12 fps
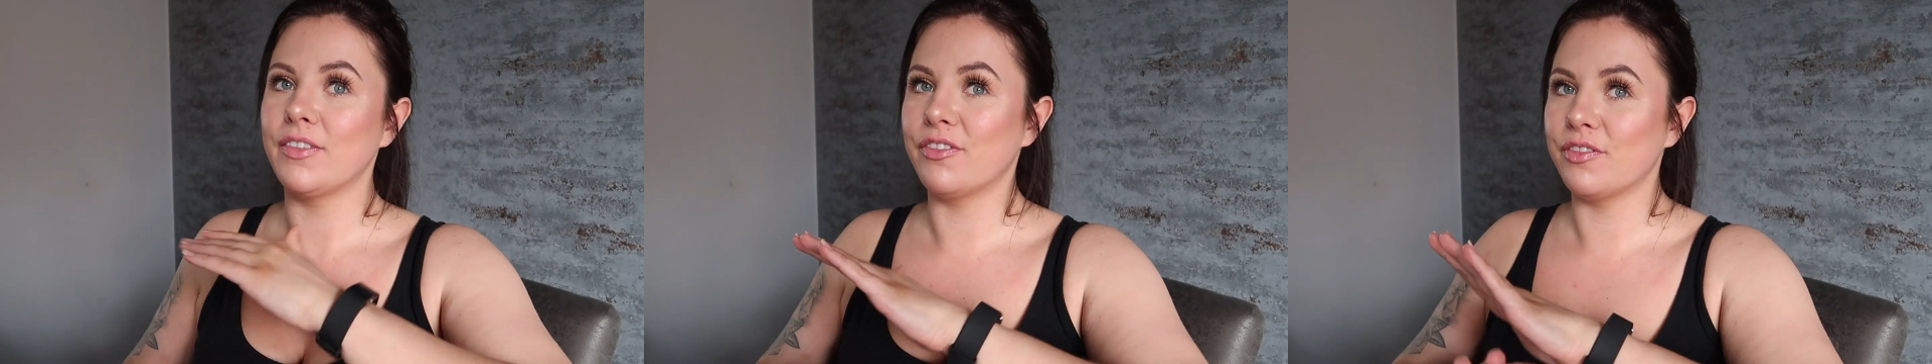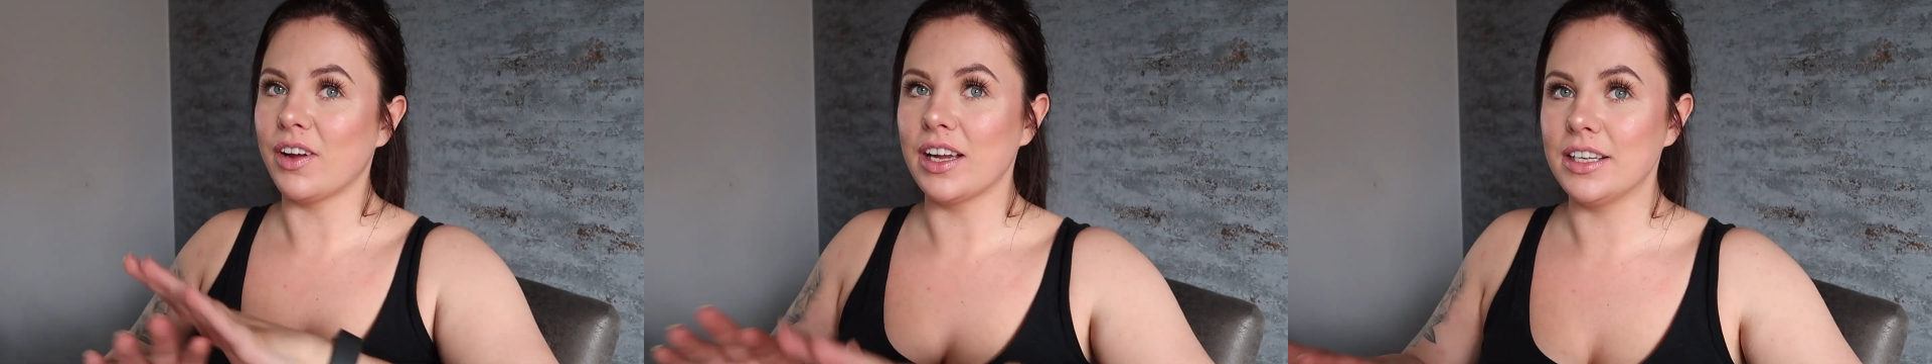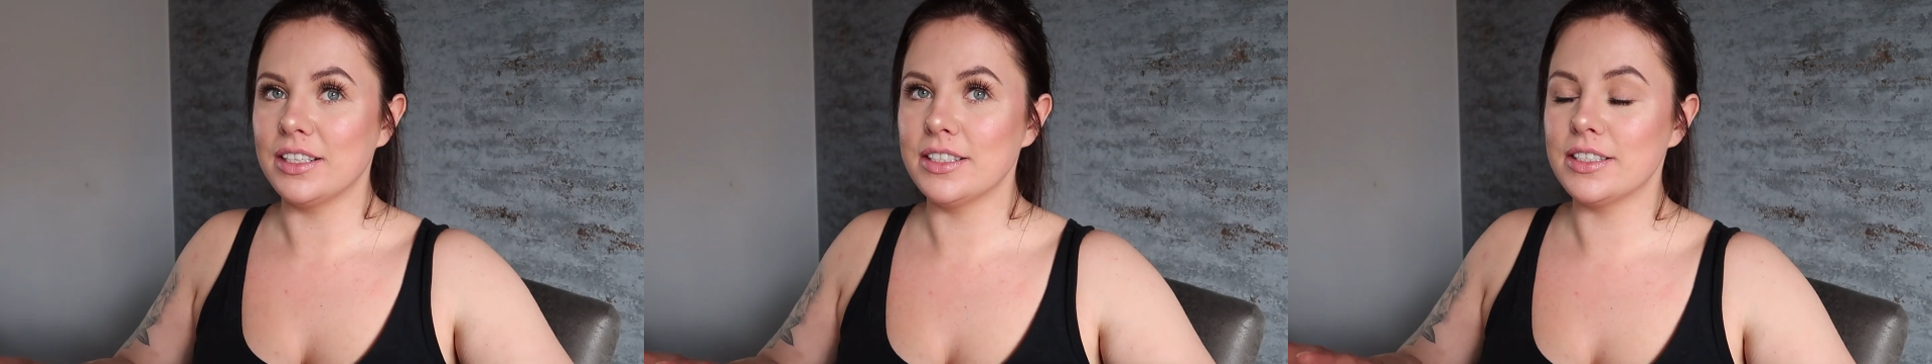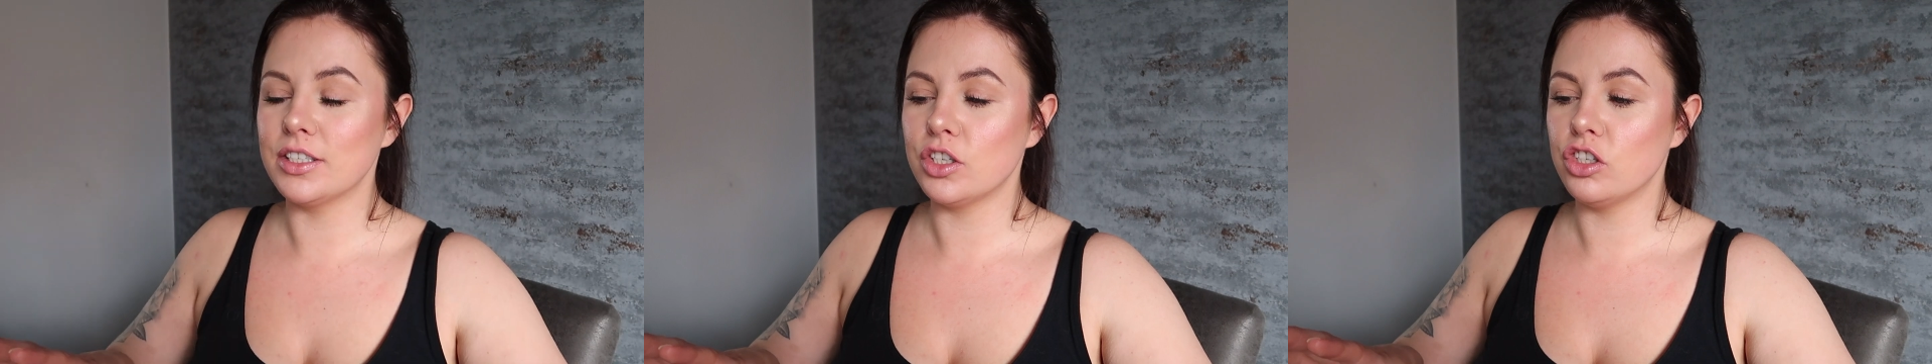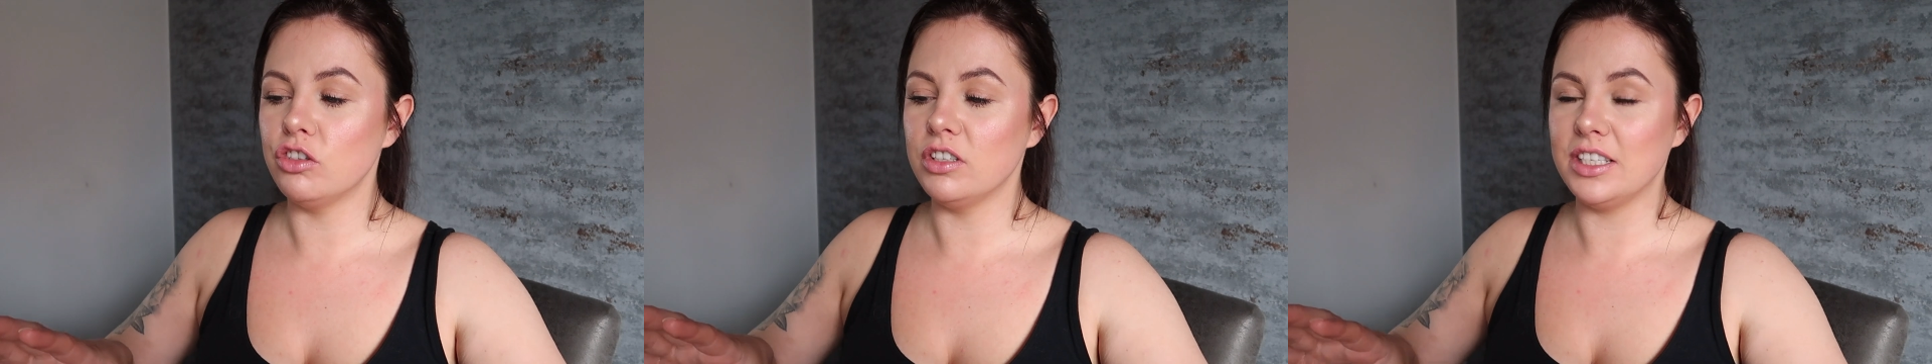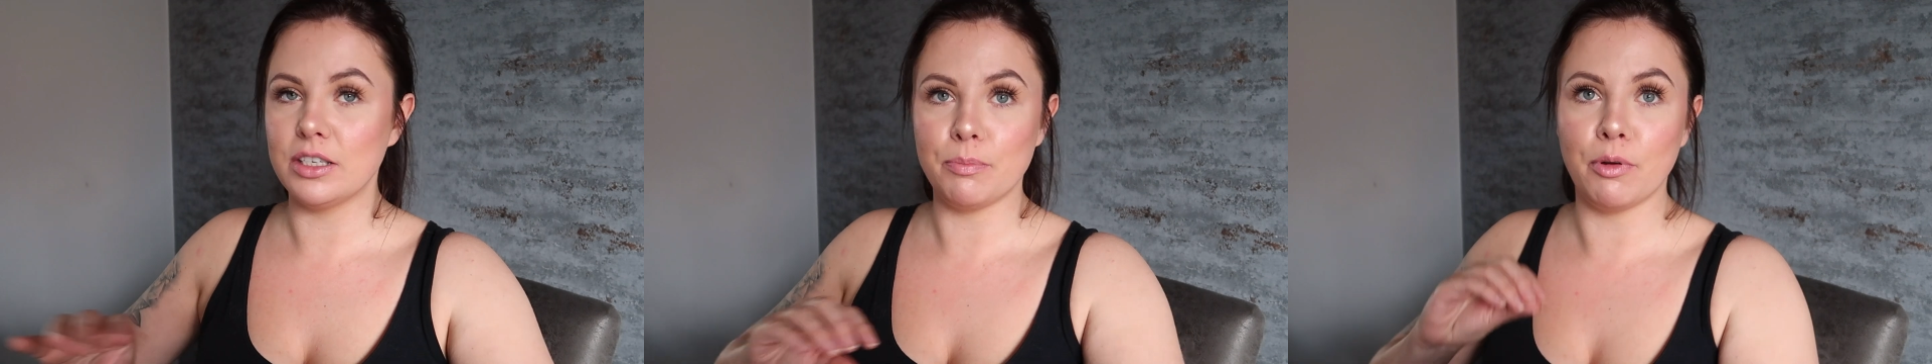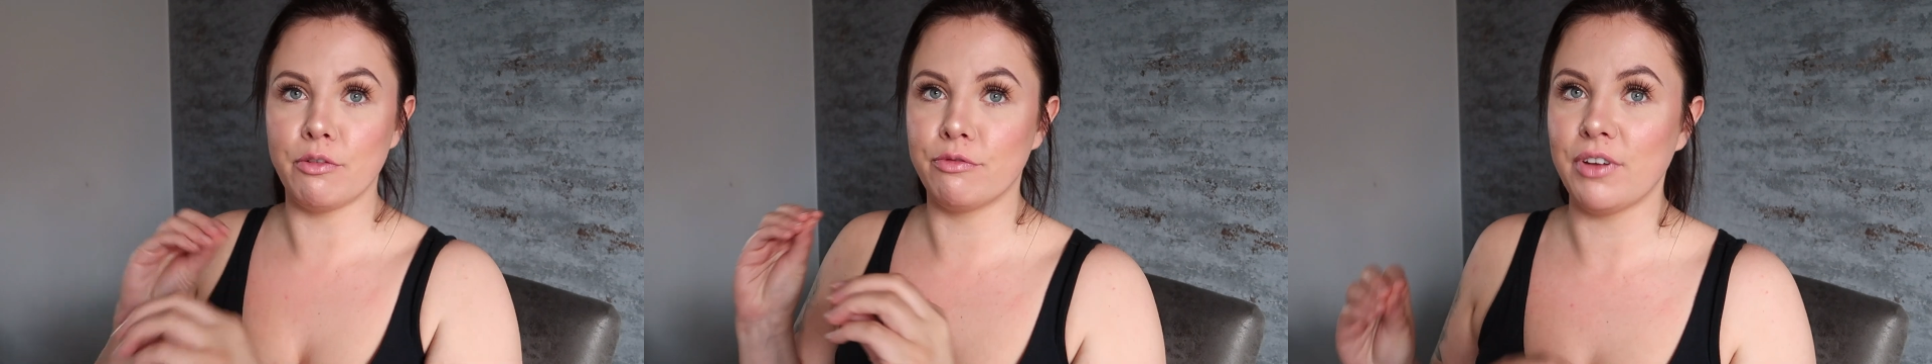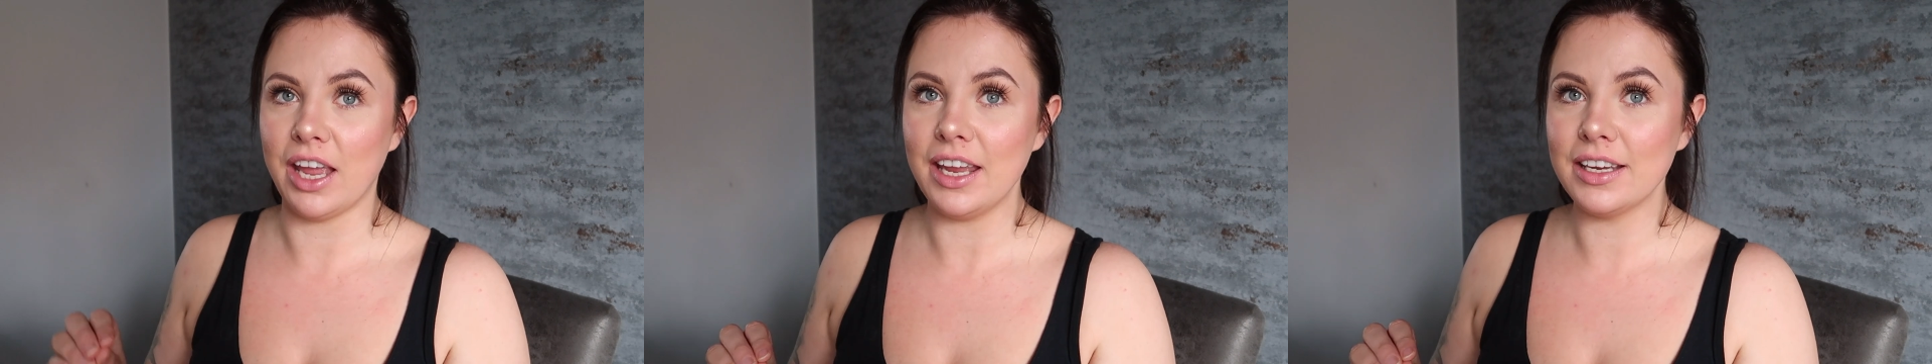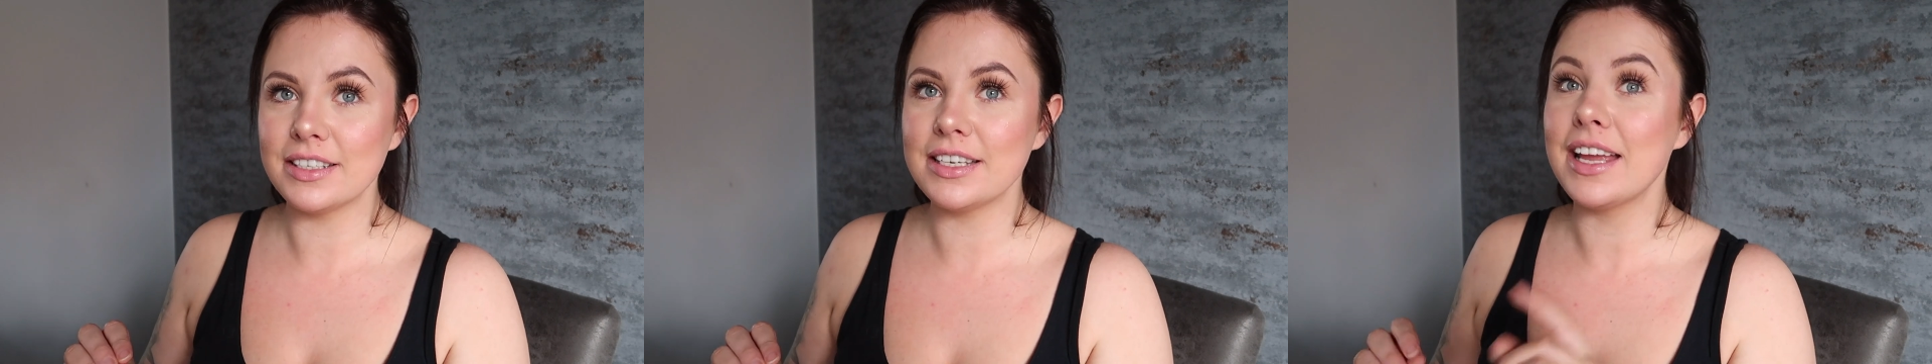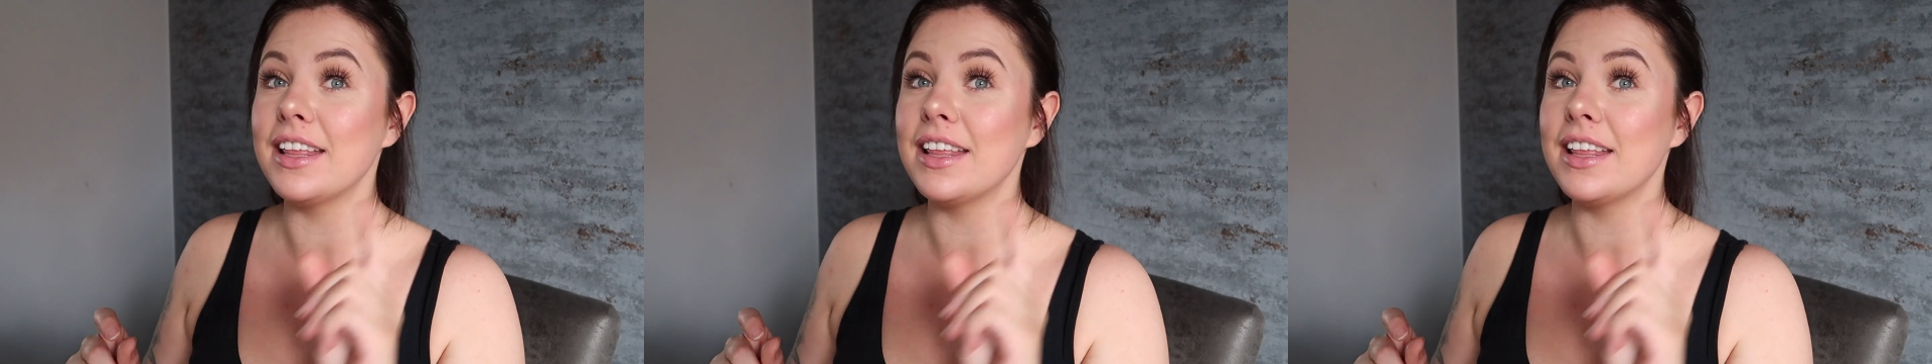find you need to perfect,